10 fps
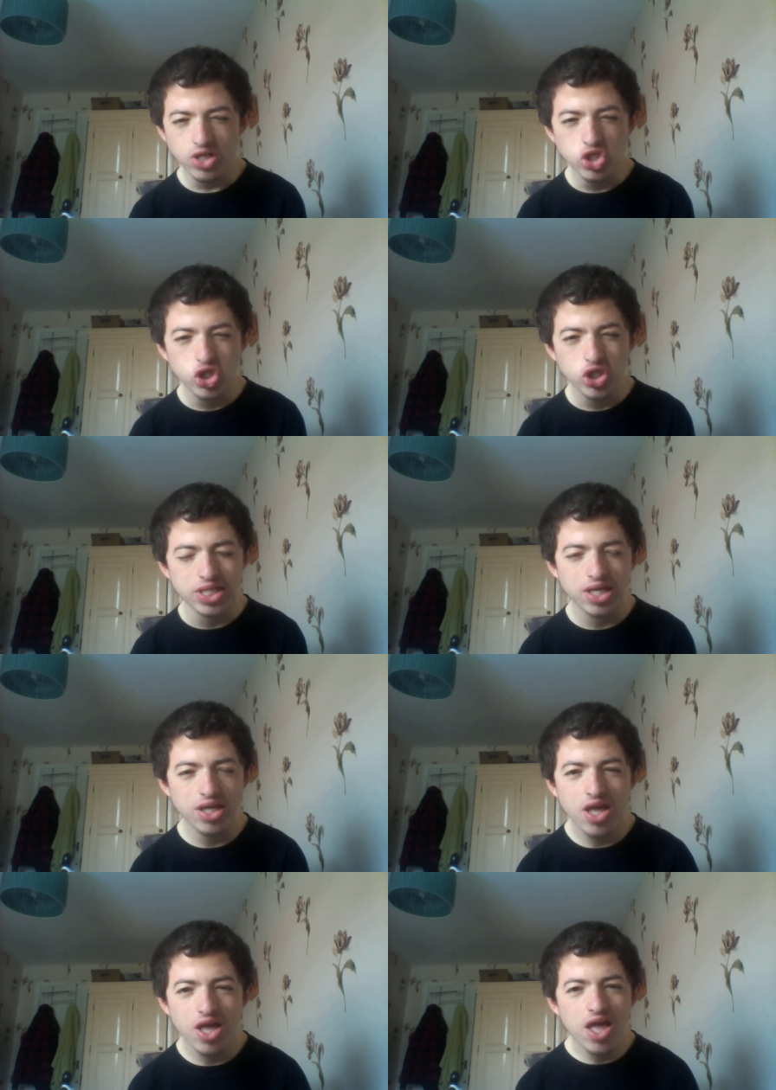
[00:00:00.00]
just
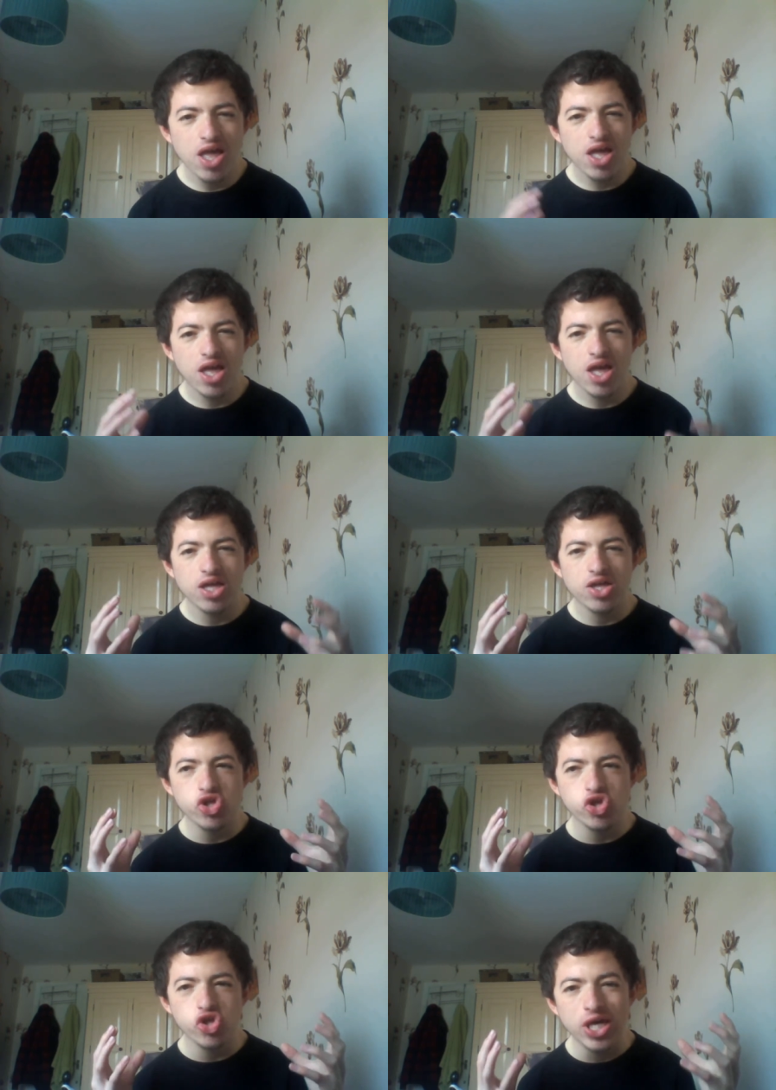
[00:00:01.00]

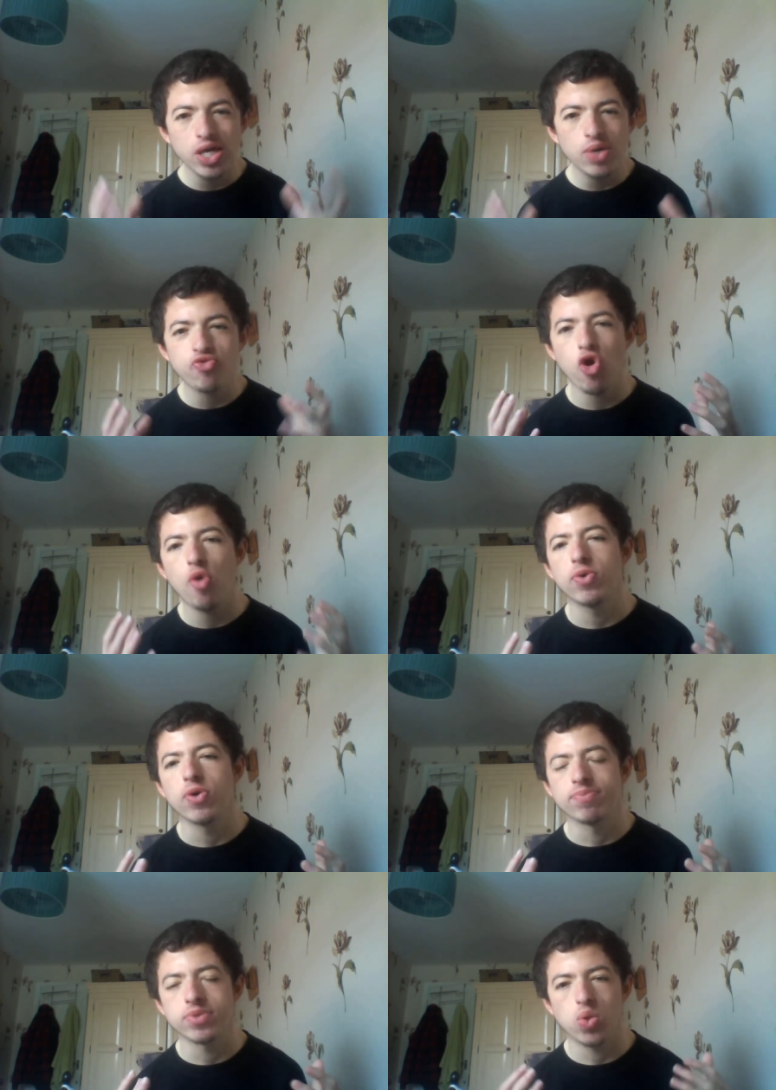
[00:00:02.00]
sheer
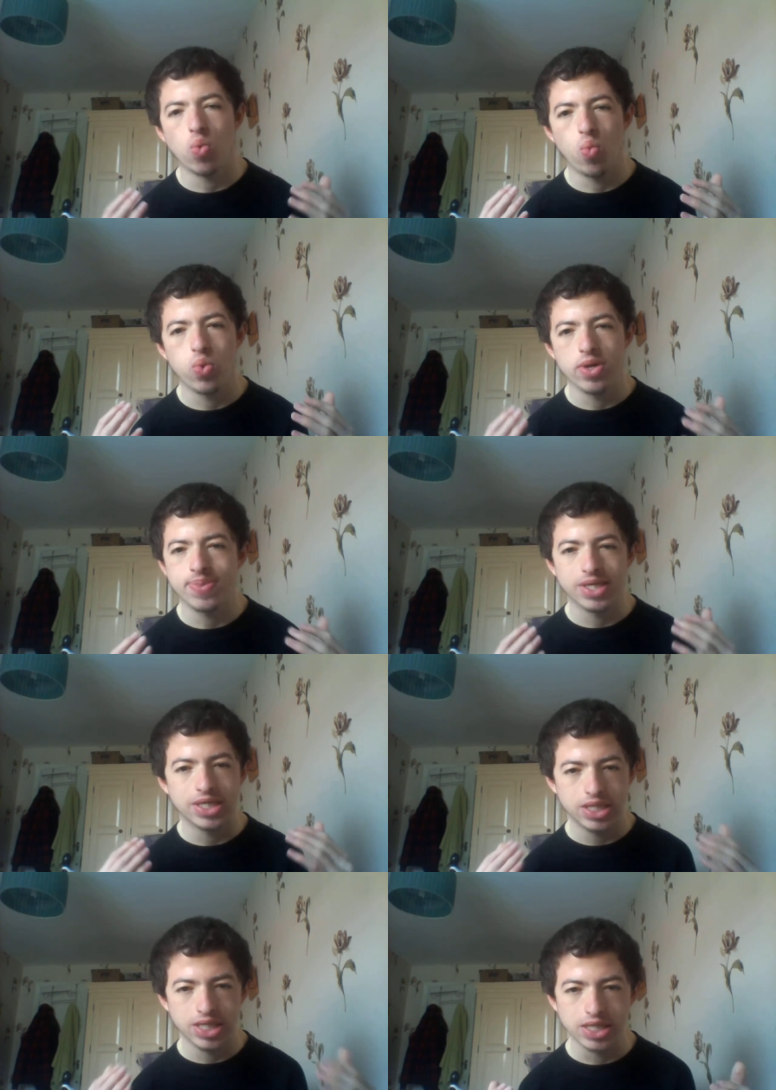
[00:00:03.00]
problems with this
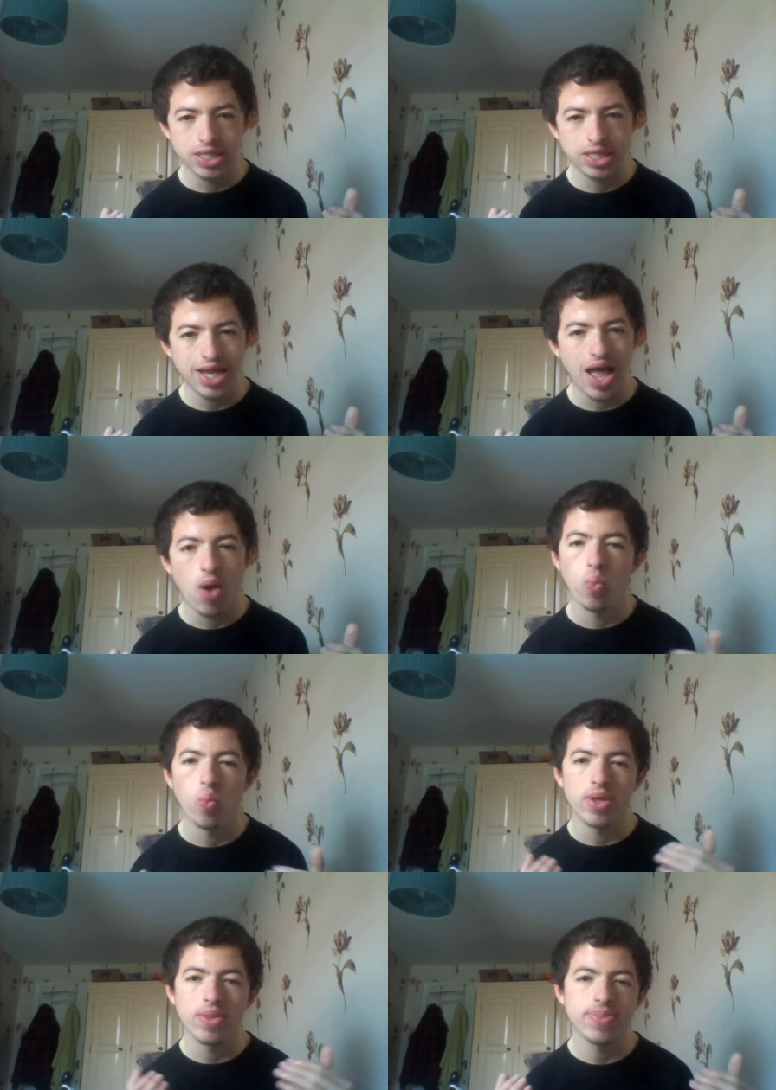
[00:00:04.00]
season and
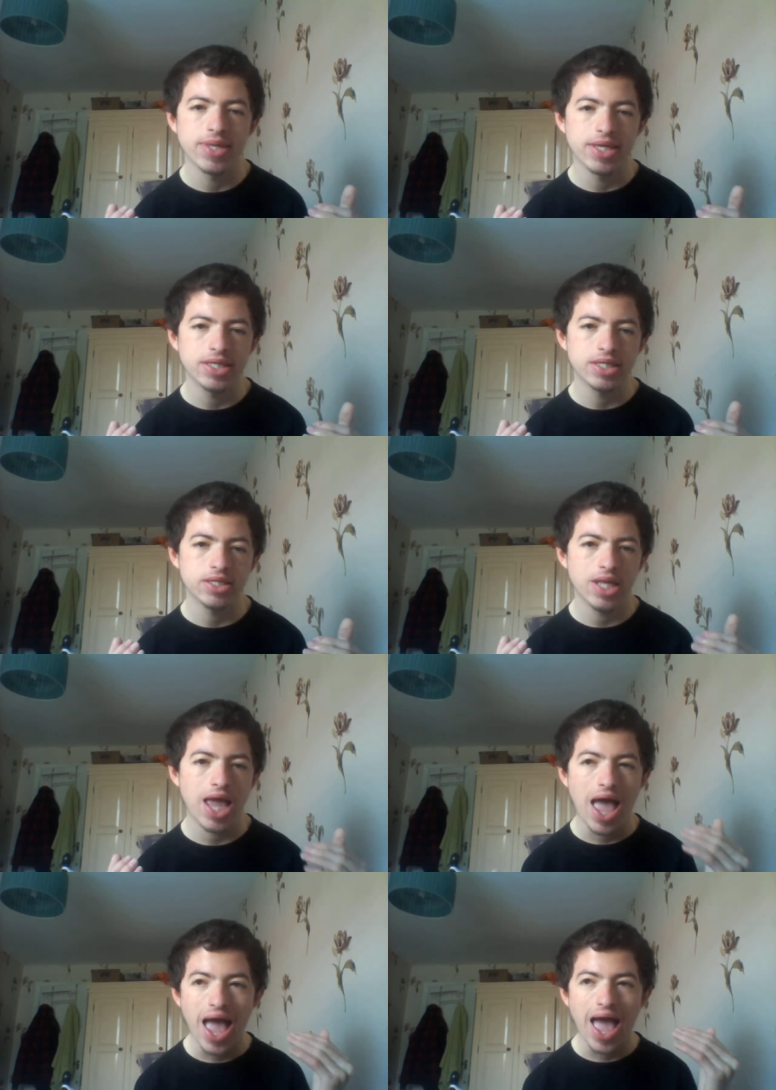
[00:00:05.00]
with this
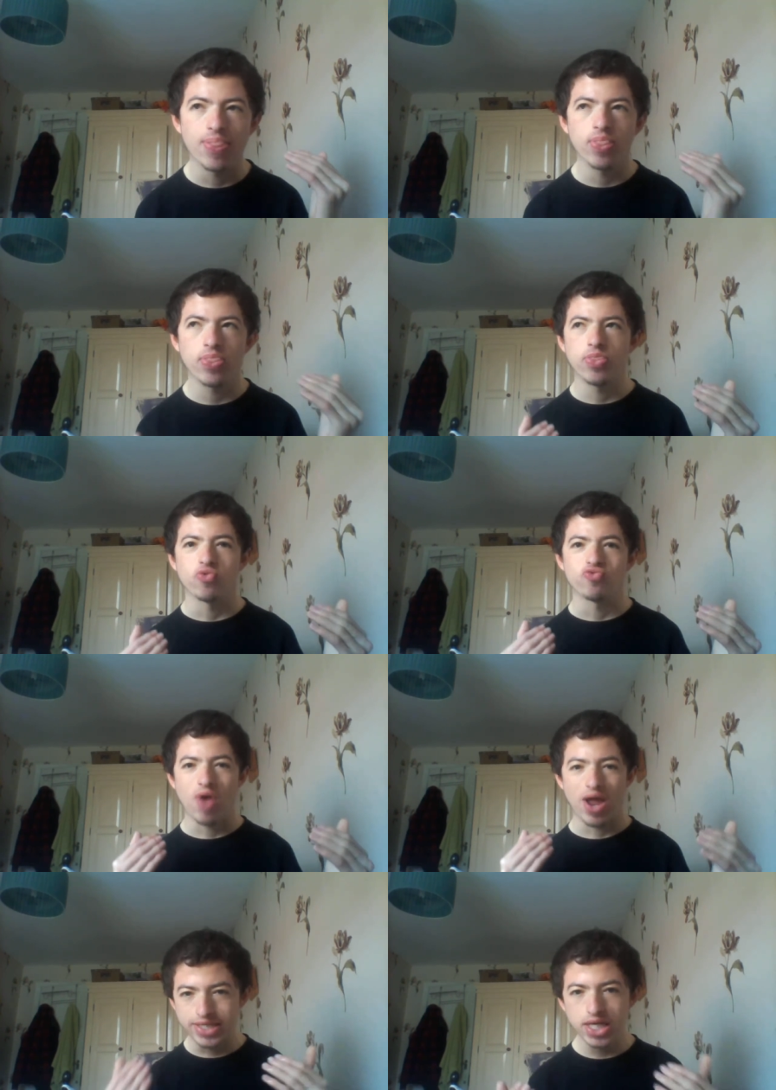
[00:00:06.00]
and the
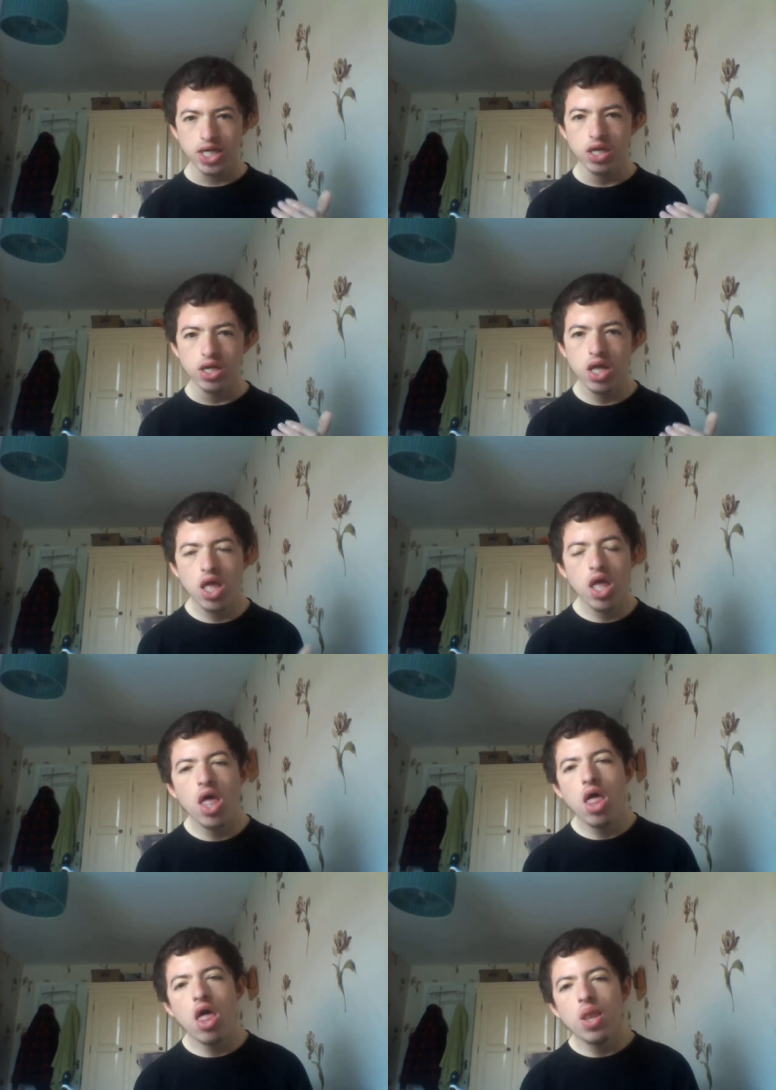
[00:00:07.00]
writing.
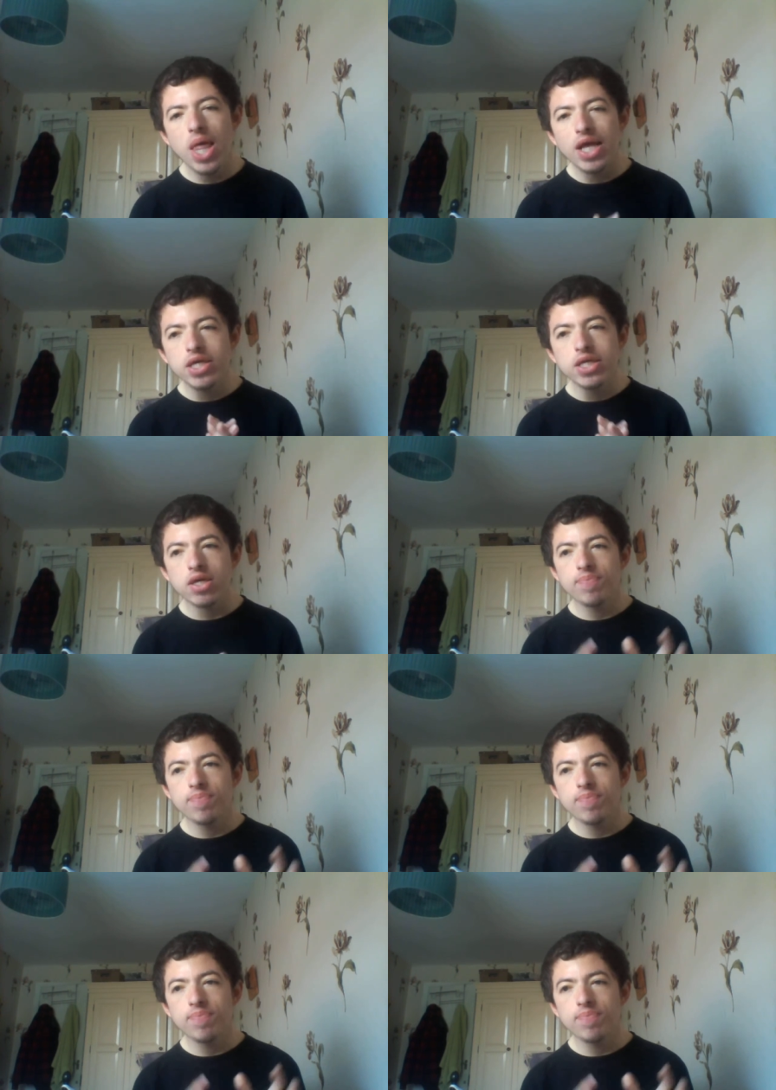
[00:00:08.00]
Because